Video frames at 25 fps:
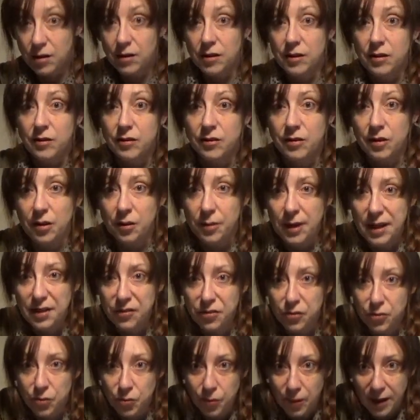So as
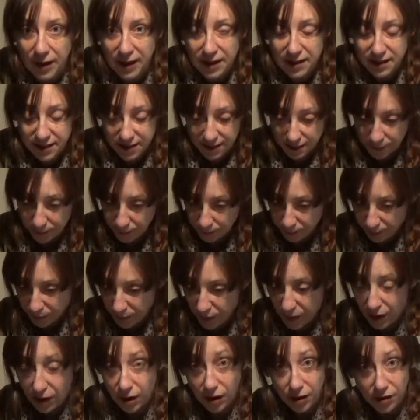always,
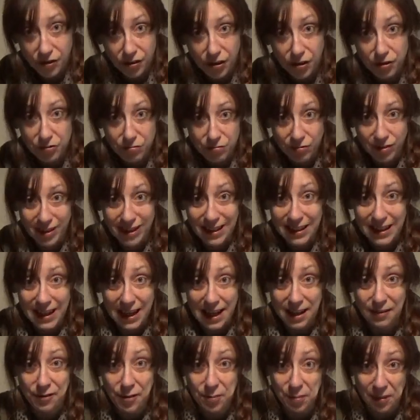I don't really
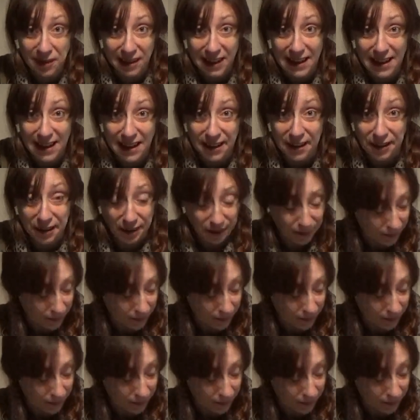have a plan